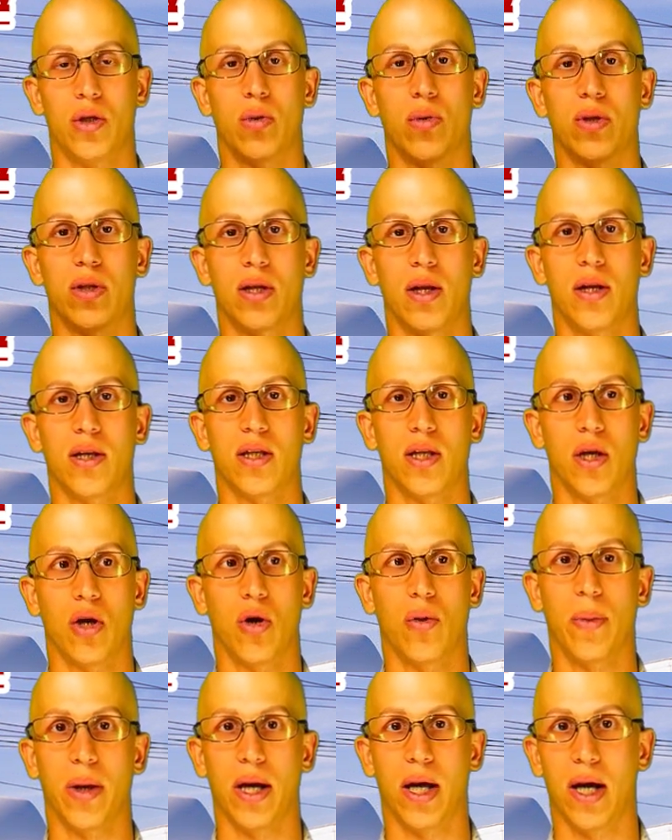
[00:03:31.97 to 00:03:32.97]
So instead of
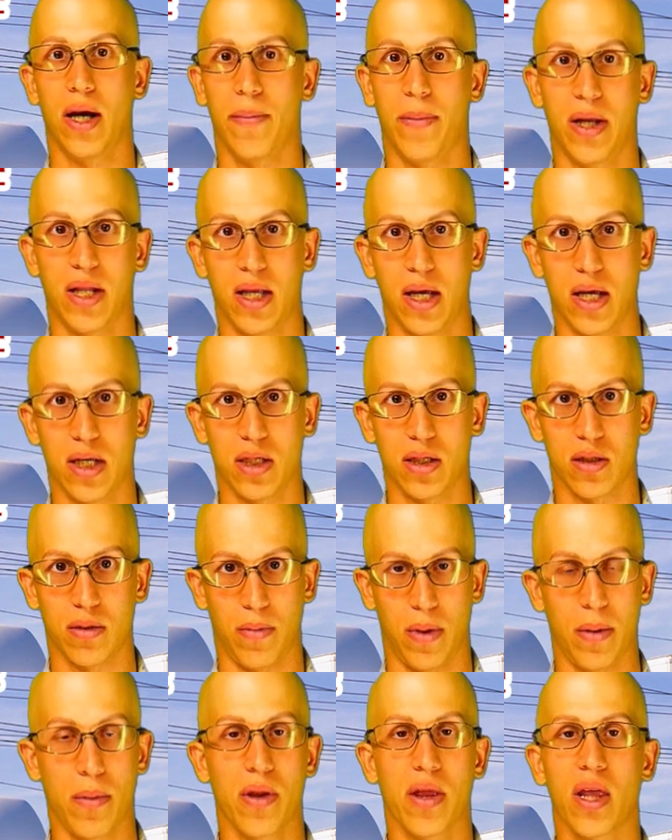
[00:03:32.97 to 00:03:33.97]
saying, oh my God, my
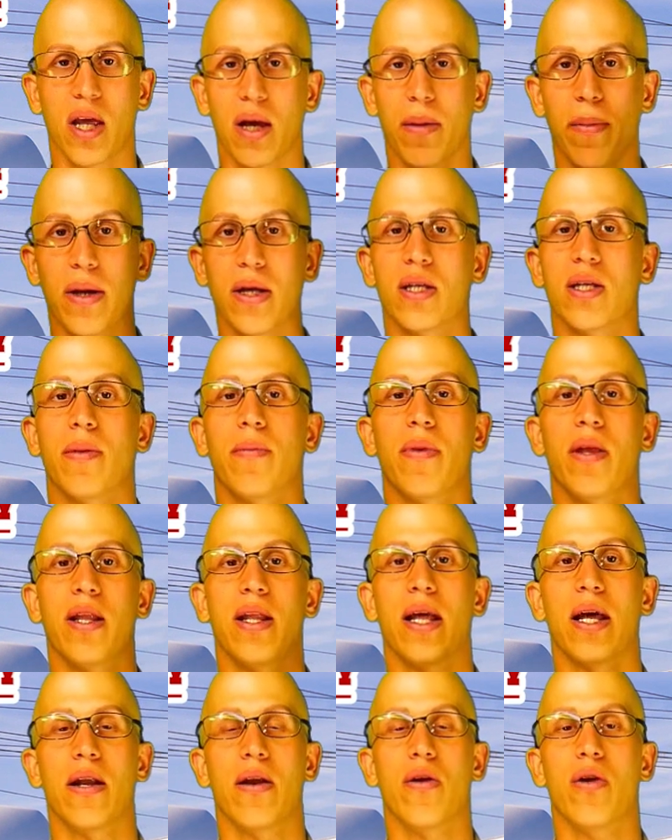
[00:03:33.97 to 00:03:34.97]
test, maybe think about
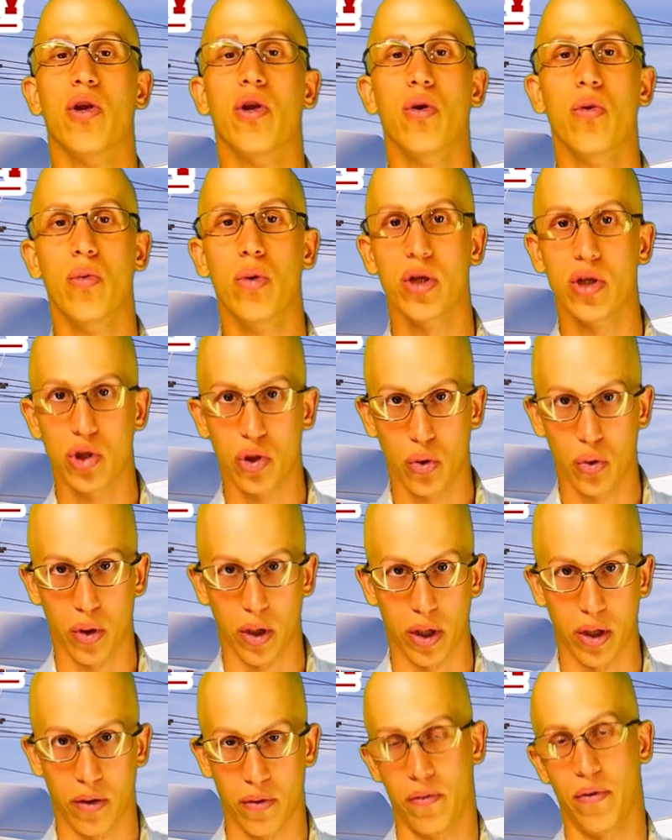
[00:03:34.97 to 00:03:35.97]
something that you
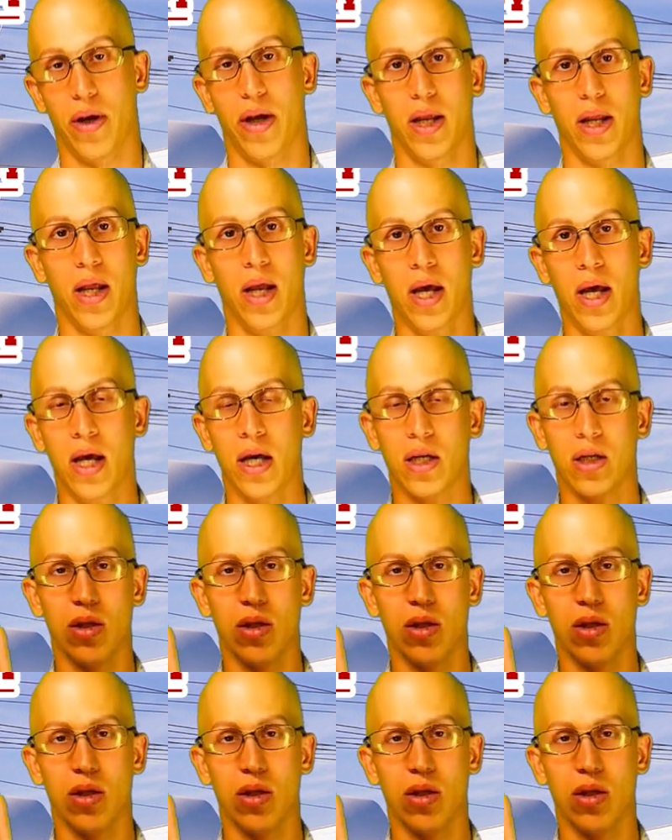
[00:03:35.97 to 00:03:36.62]
enjoy, right?